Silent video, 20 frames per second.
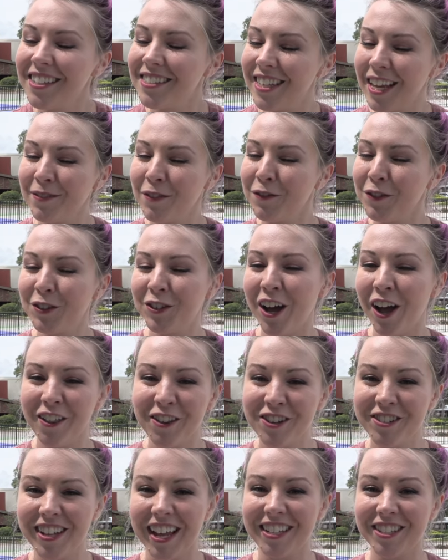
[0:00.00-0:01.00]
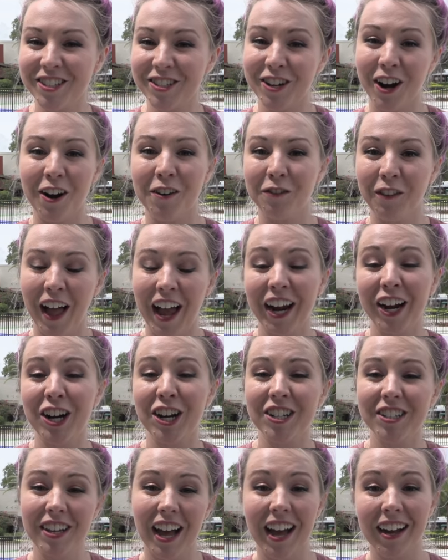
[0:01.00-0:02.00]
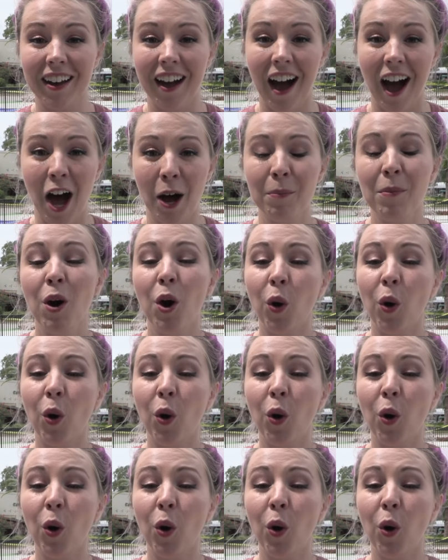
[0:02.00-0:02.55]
save a few dollars at starflyer.com,